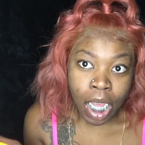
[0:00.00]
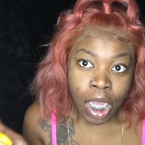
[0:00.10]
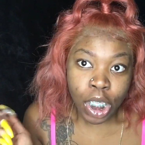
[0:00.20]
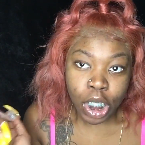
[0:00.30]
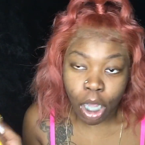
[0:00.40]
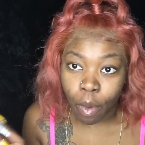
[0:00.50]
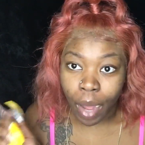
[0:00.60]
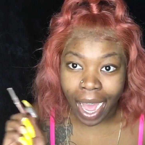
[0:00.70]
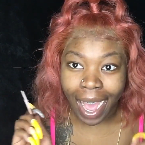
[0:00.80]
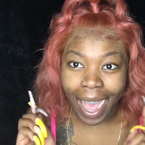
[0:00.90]

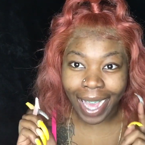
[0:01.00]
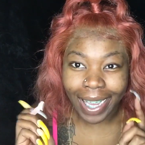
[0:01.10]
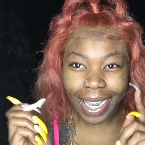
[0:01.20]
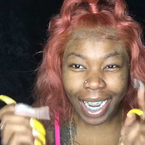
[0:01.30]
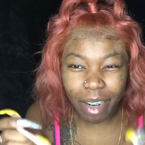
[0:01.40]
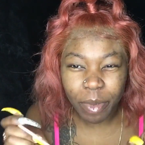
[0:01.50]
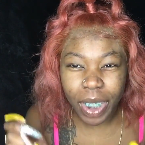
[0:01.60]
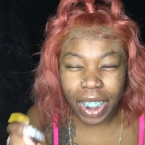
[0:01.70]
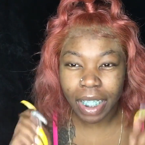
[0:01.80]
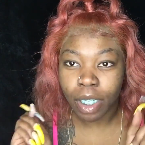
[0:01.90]
So I can't
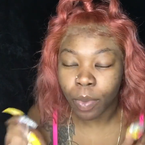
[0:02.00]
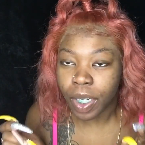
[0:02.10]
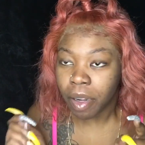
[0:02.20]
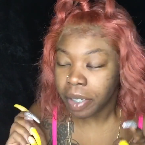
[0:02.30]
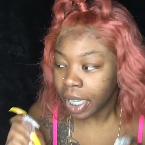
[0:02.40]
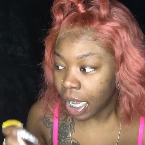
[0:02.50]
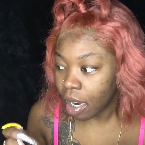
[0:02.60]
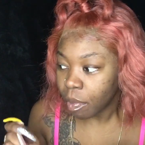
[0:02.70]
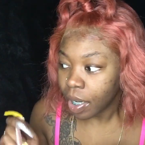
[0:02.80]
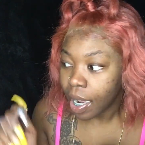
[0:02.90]
really do it on
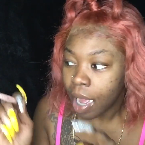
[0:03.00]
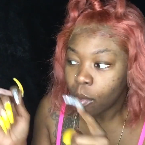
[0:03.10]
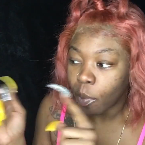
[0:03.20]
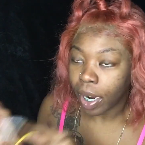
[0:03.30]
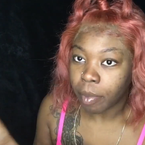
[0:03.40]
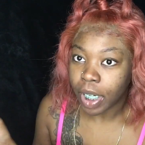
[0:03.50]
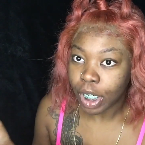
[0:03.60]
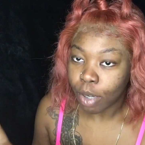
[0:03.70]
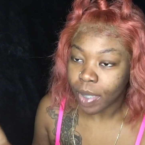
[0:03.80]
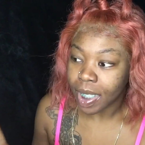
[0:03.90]
camera. What I'm going
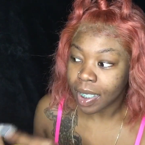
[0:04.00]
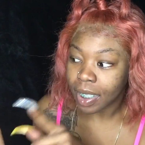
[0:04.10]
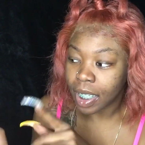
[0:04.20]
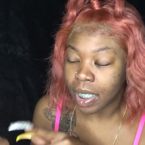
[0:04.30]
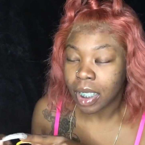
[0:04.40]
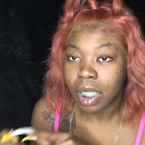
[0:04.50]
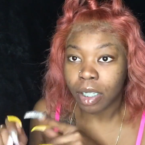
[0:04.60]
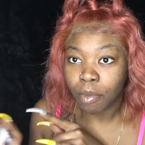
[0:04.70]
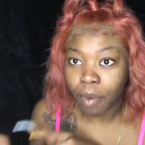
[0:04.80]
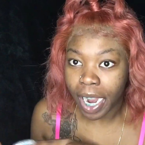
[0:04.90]
to do is look to
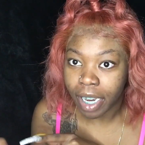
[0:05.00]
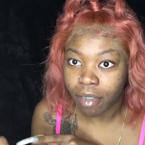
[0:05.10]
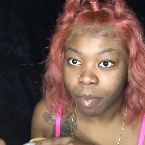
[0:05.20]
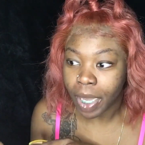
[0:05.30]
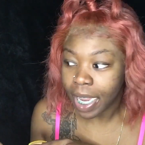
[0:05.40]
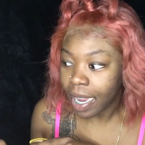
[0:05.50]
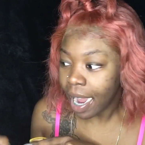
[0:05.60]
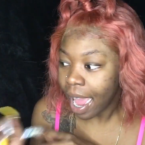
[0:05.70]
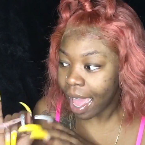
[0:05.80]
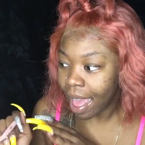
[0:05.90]
the right of
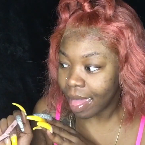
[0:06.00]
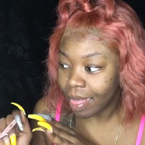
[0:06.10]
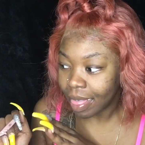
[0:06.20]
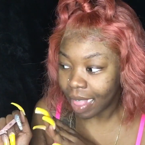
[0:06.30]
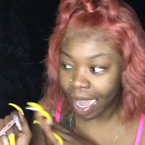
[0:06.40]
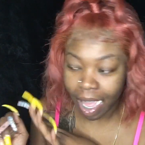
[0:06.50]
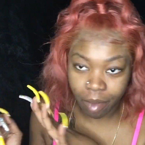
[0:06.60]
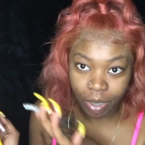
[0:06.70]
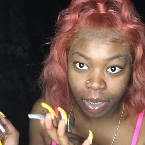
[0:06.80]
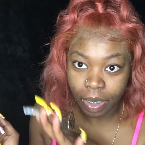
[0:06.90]
me, and I
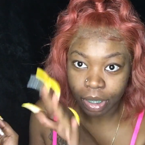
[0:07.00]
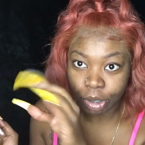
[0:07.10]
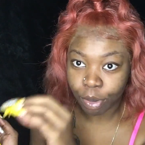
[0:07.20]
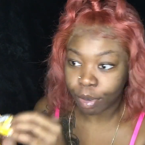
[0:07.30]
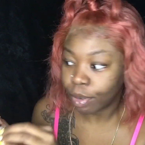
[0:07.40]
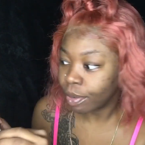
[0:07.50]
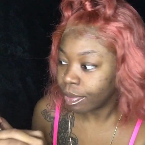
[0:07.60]
have a little